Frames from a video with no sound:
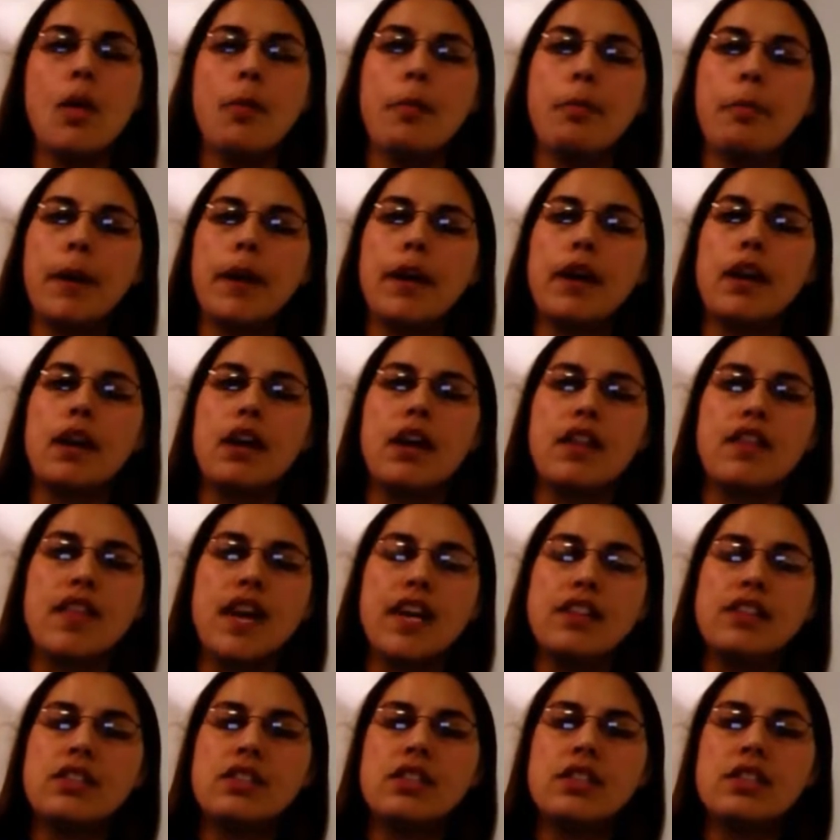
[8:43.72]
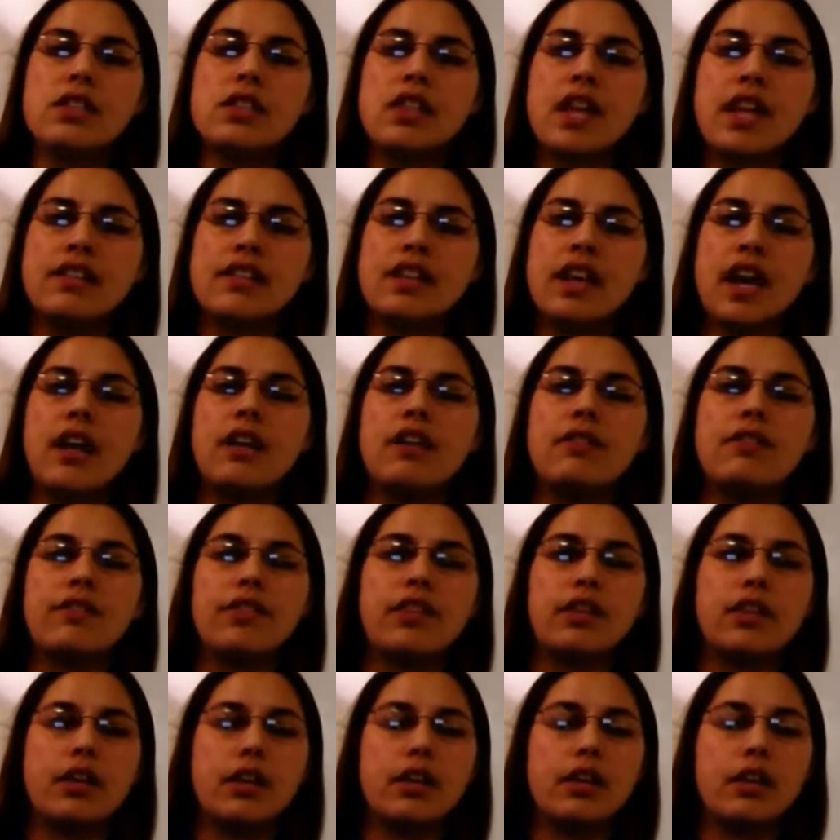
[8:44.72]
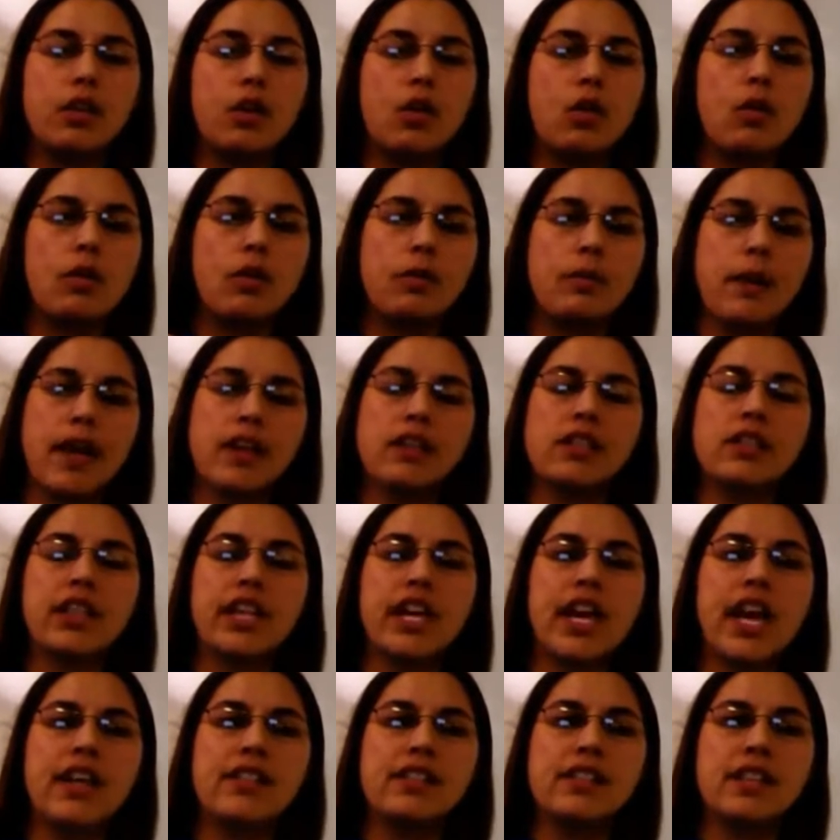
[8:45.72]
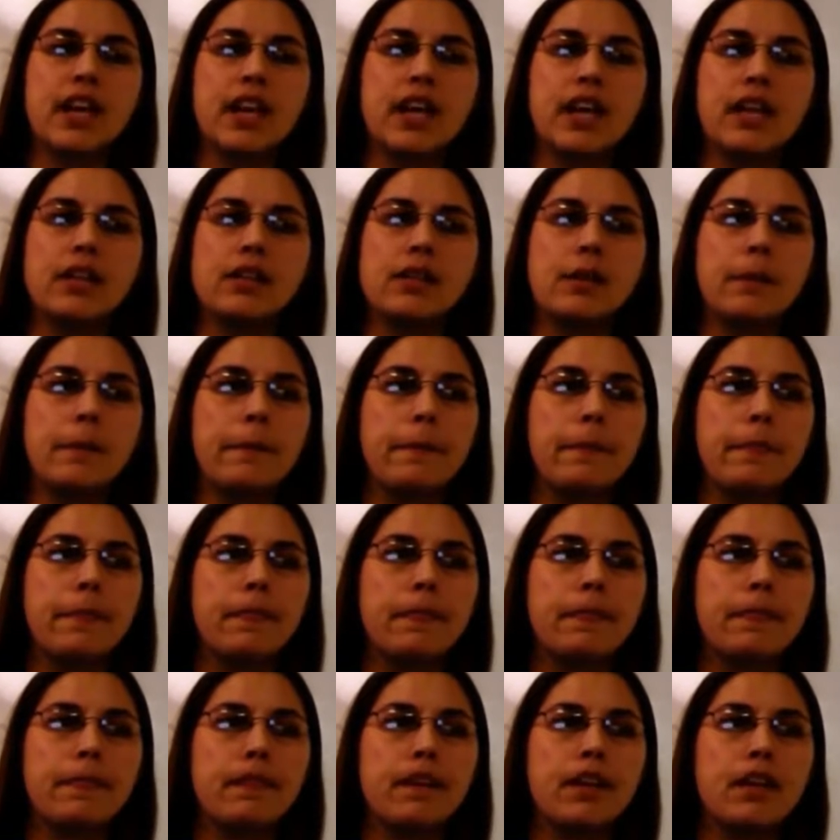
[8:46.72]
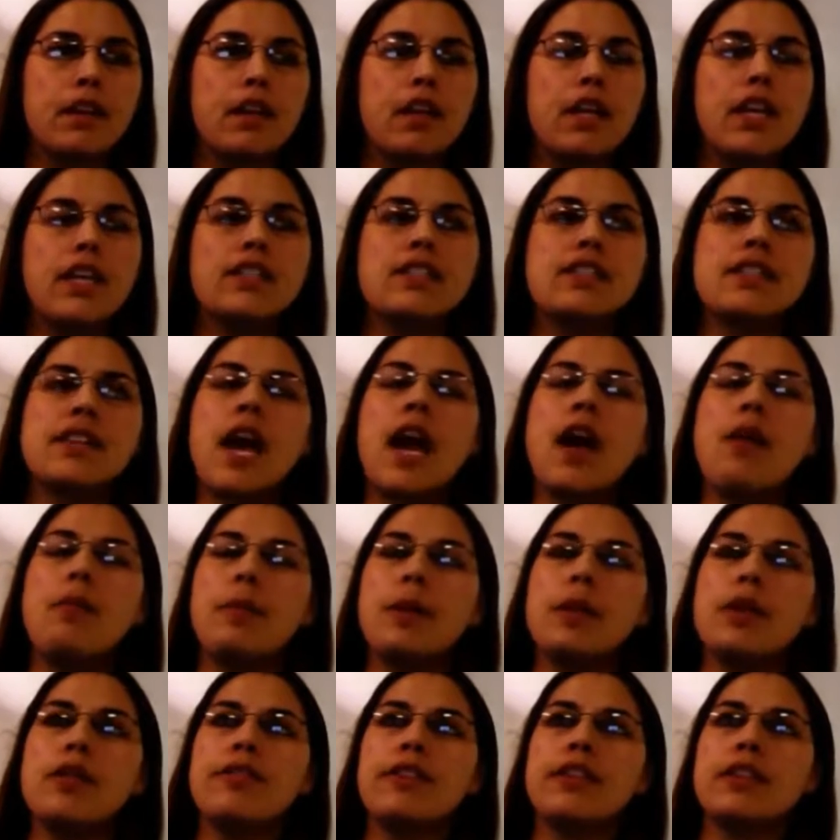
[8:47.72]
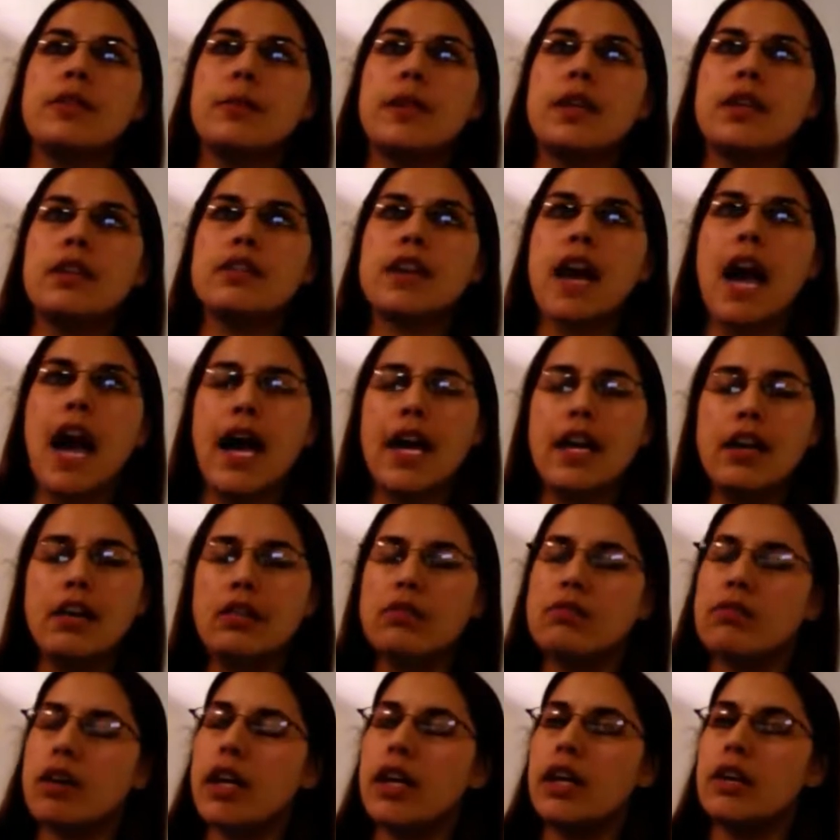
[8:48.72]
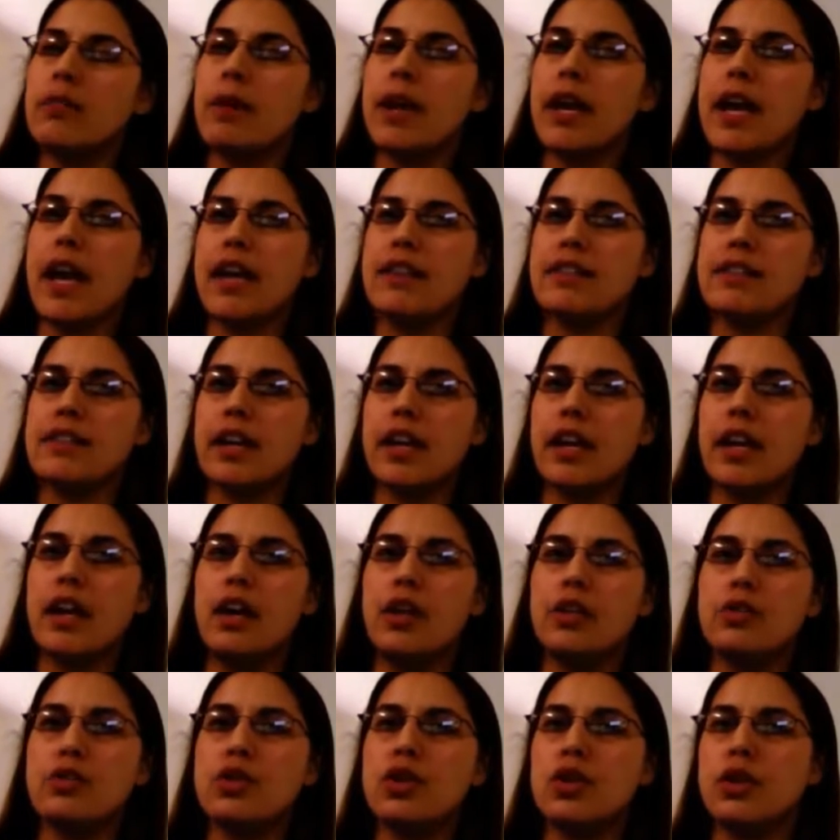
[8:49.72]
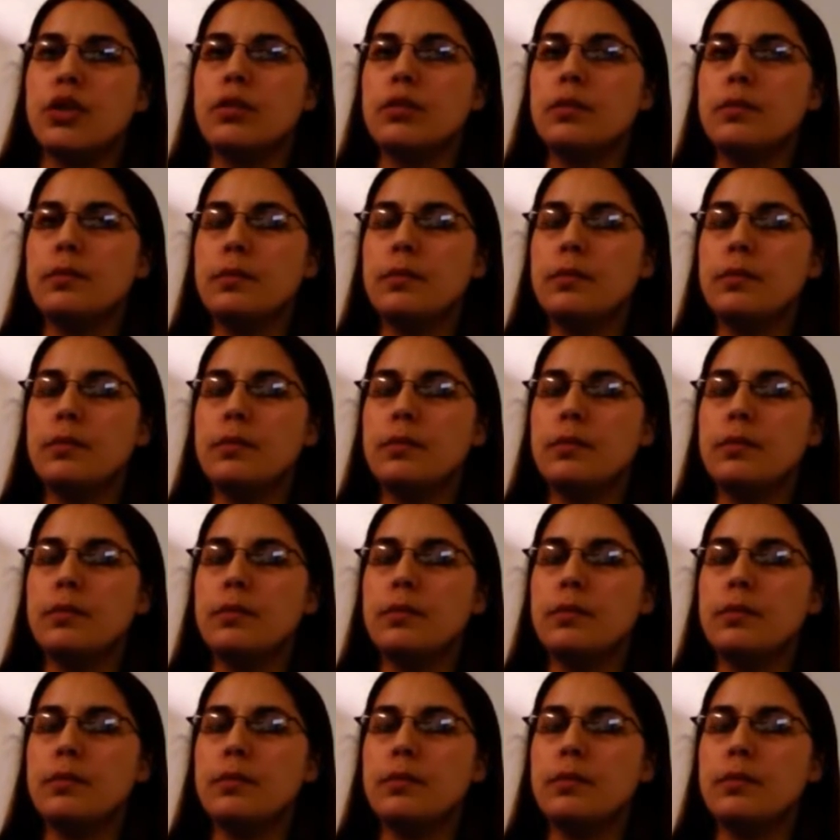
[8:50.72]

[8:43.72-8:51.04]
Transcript: But that's kind of the, going back to the essay, is it's not perfect because I could write in my essay 2.